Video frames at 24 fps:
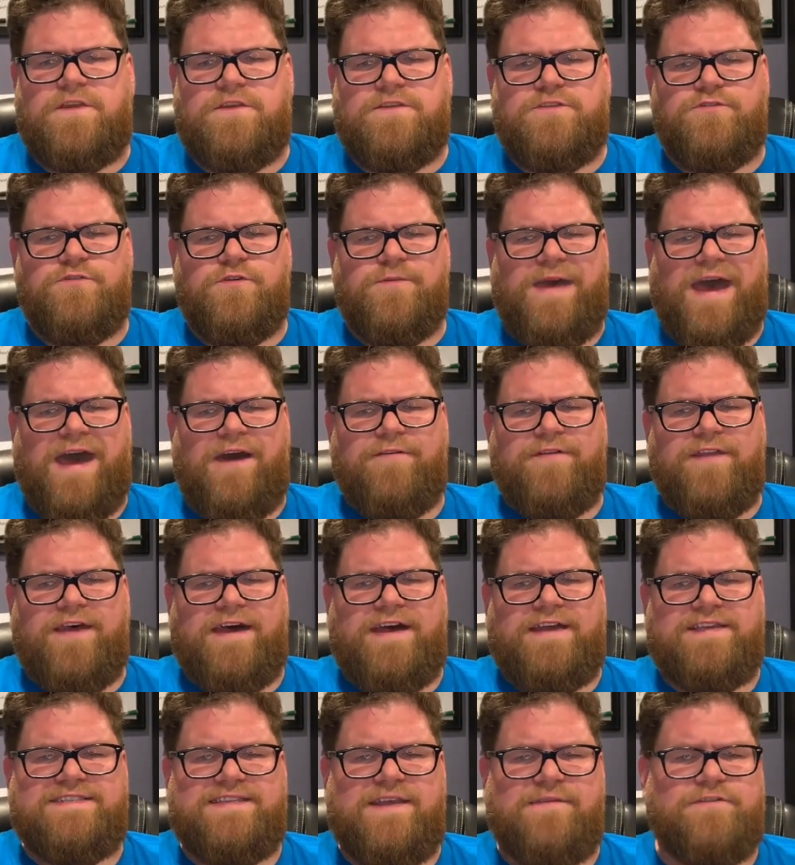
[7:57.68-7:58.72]
to about
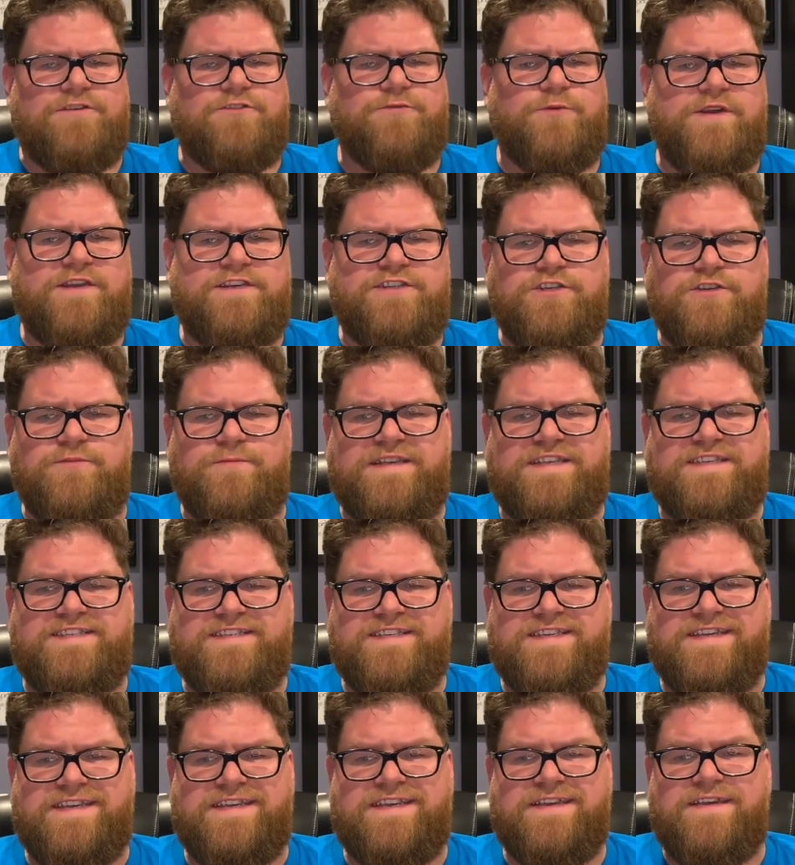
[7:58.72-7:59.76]
722
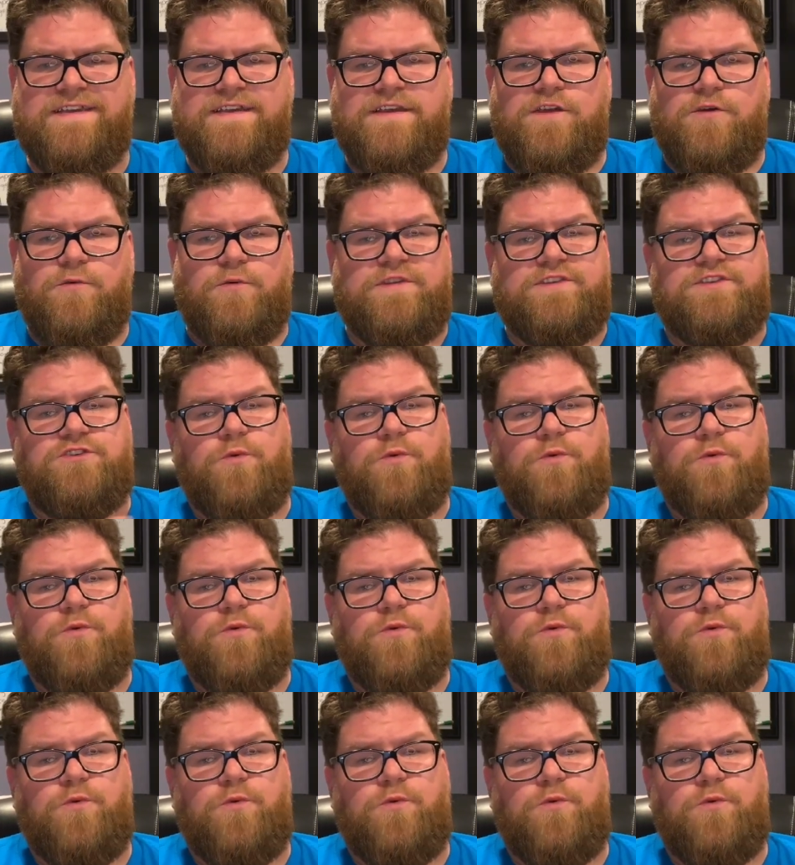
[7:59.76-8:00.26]
BC with